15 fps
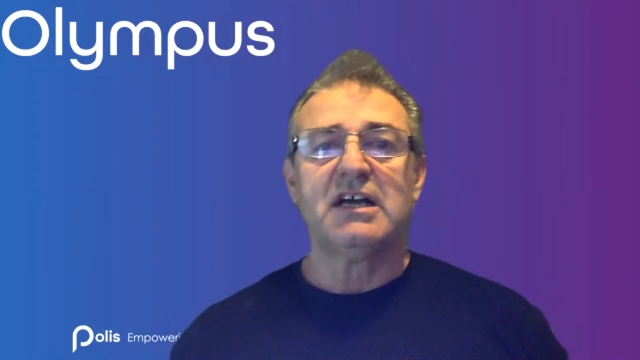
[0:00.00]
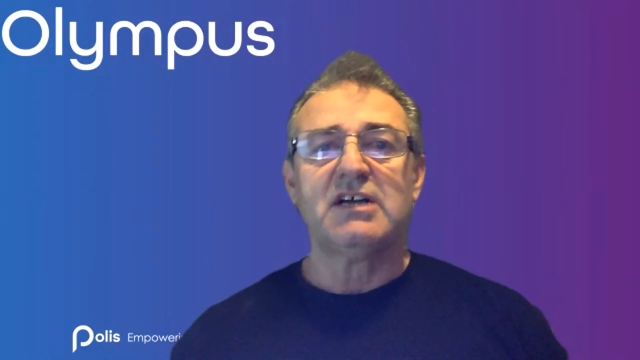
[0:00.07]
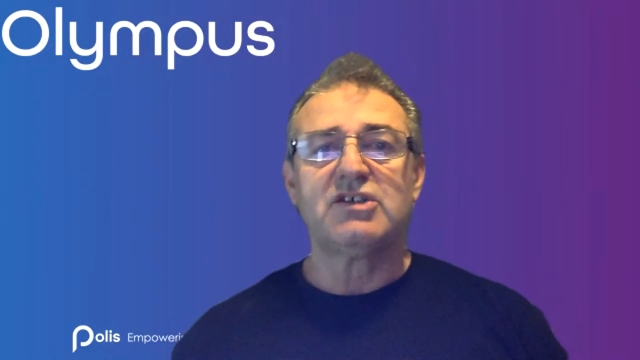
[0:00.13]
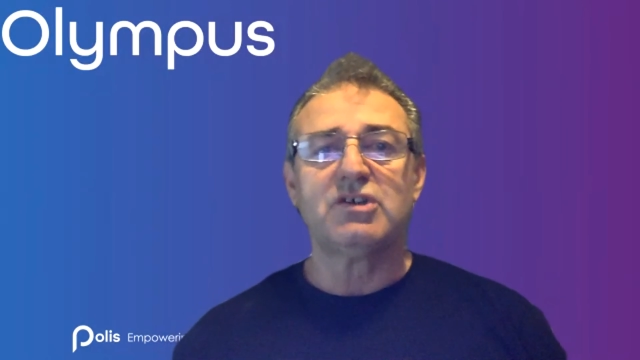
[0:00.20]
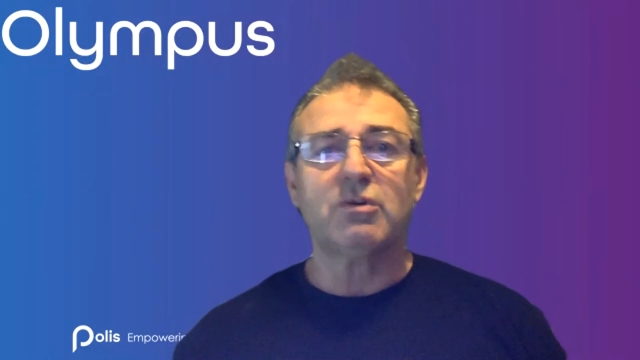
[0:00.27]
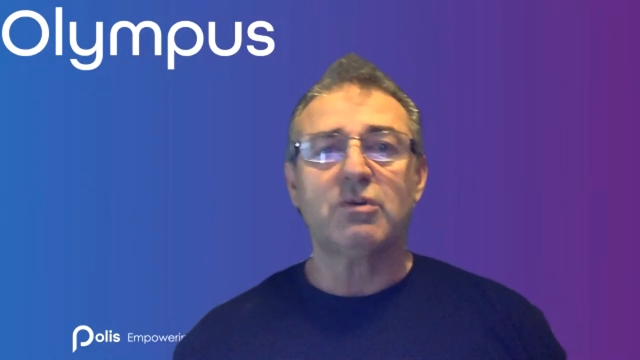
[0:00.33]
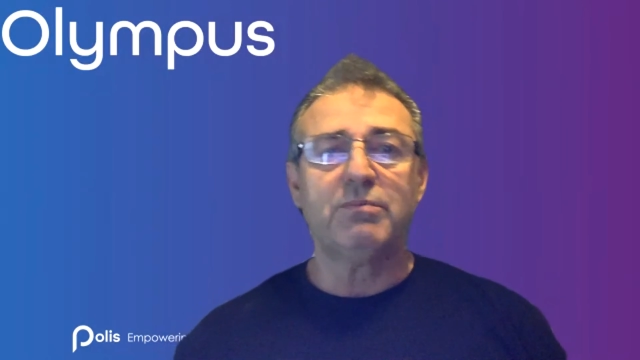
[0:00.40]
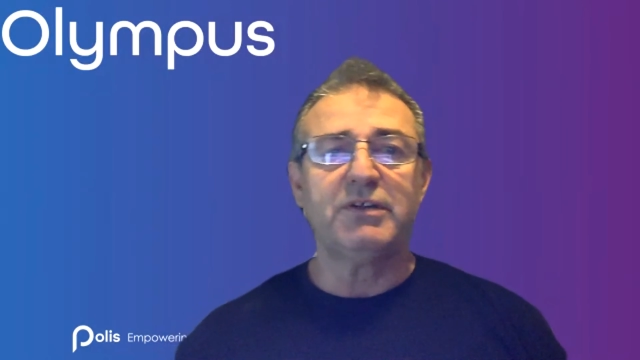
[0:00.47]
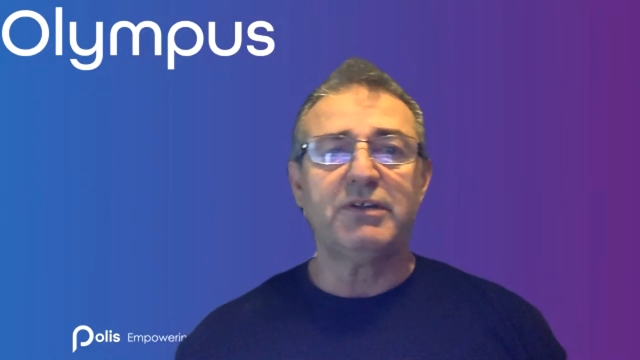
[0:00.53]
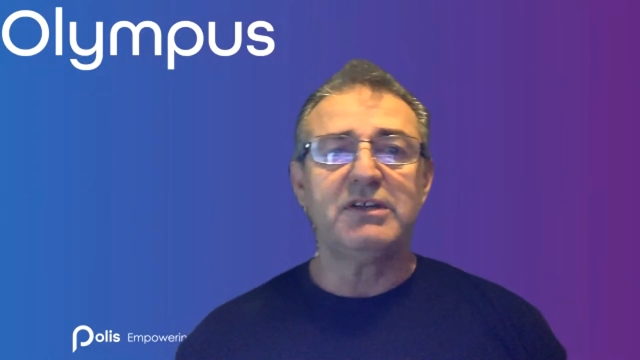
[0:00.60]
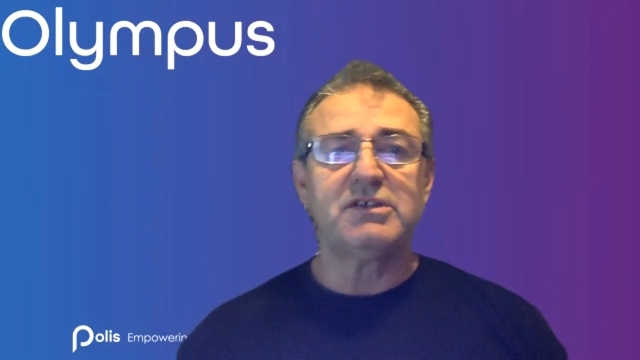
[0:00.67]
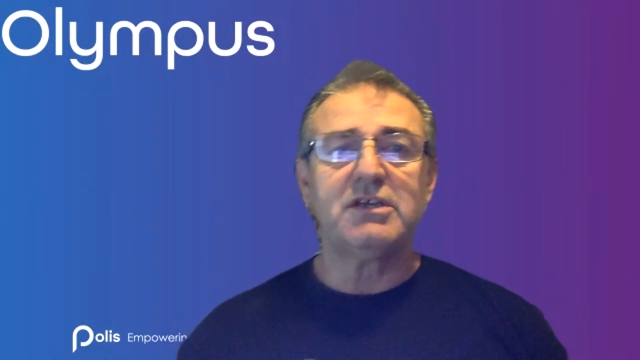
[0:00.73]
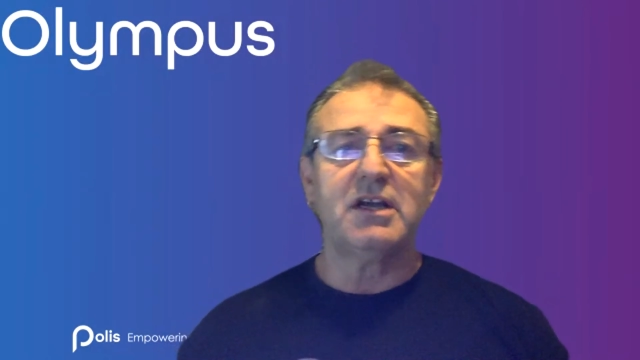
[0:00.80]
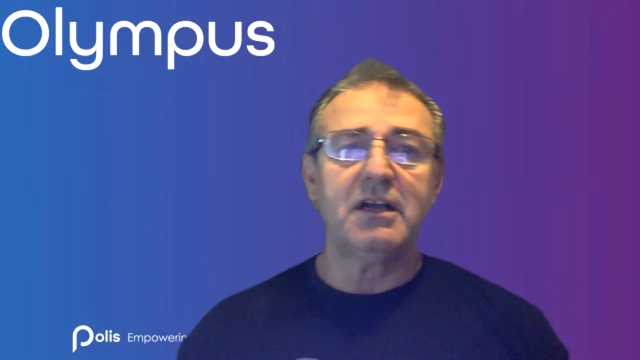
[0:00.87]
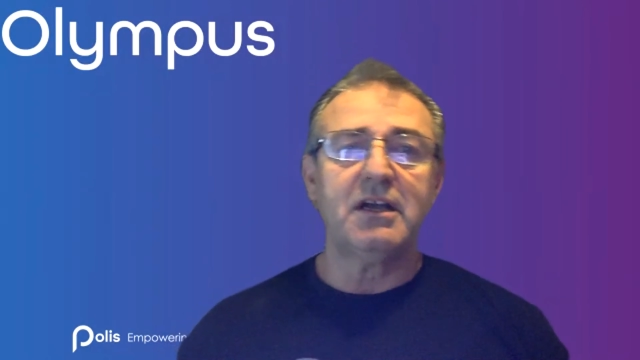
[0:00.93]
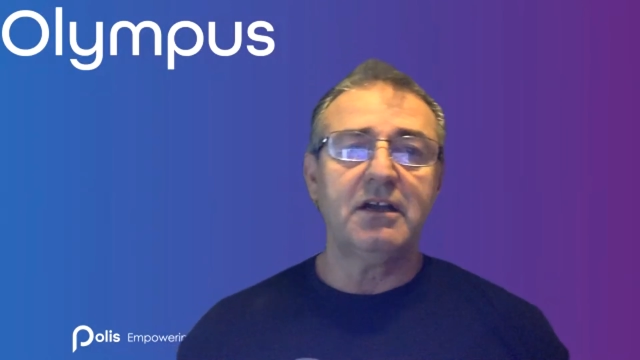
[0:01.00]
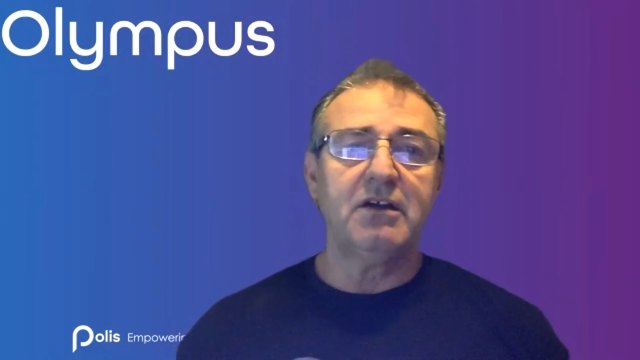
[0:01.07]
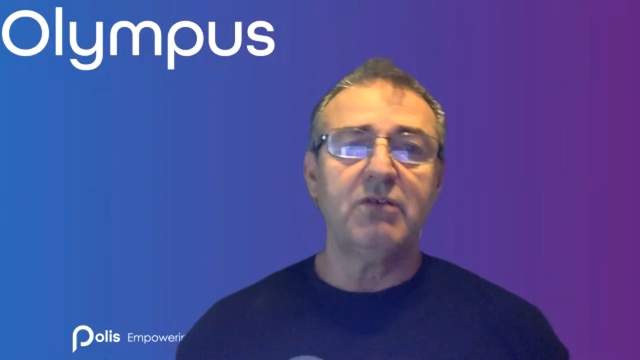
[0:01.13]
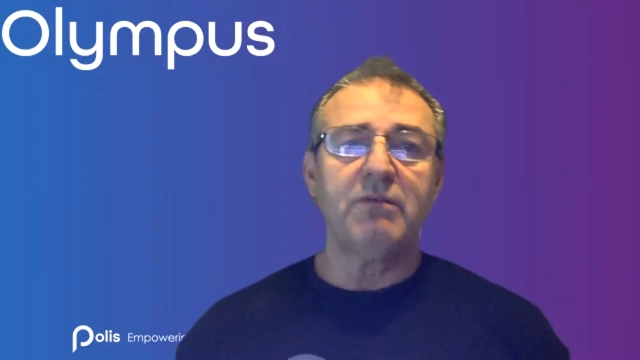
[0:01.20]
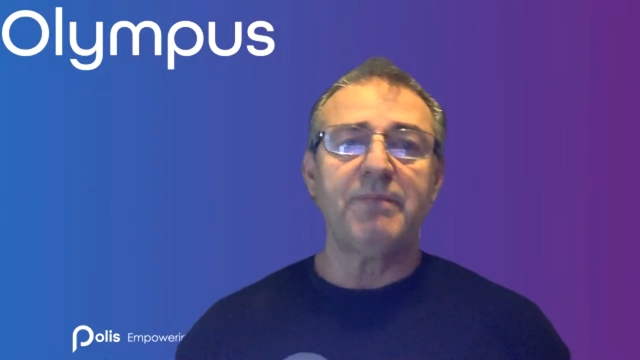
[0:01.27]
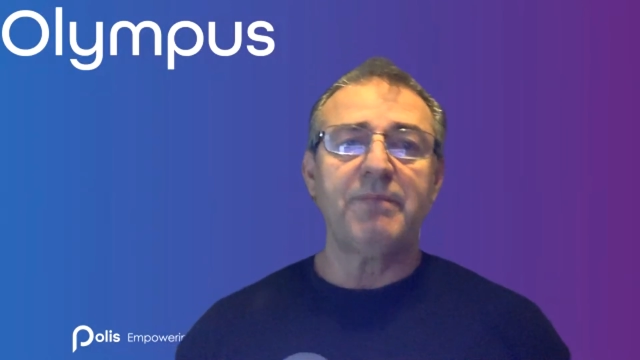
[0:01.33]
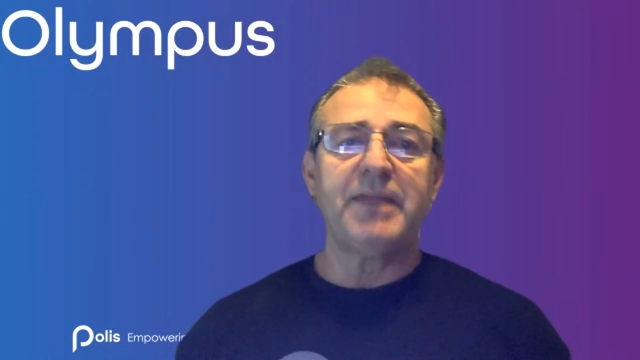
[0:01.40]
So please,
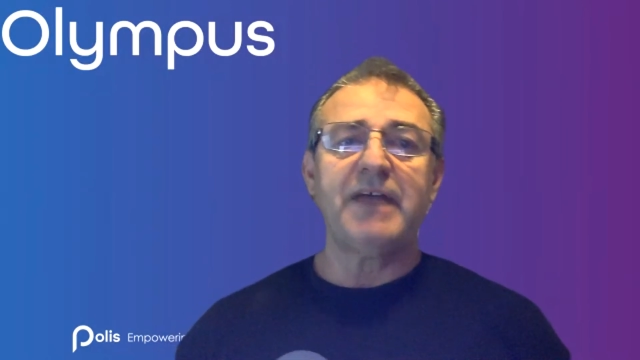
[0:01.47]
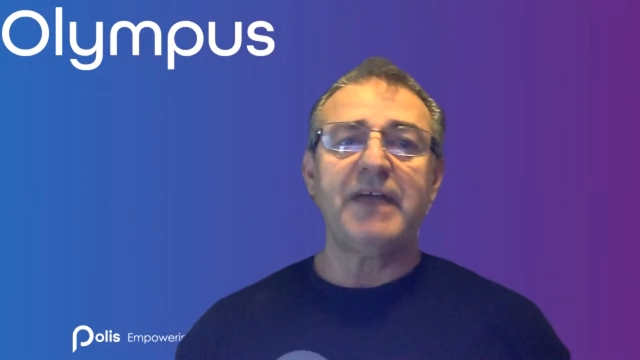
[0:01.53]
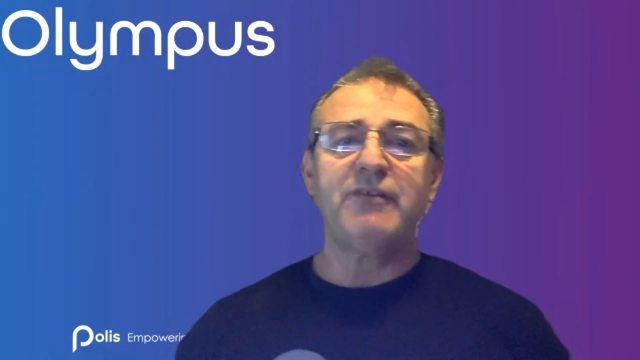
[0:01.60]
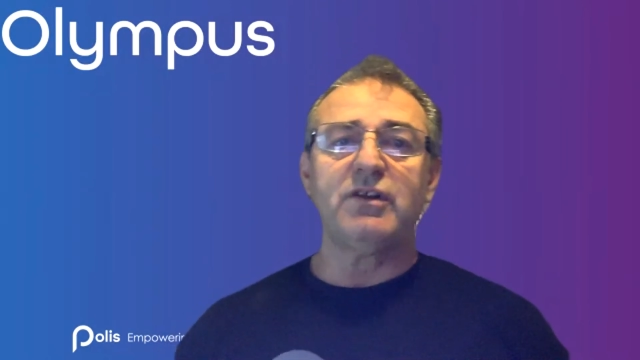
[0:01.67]
have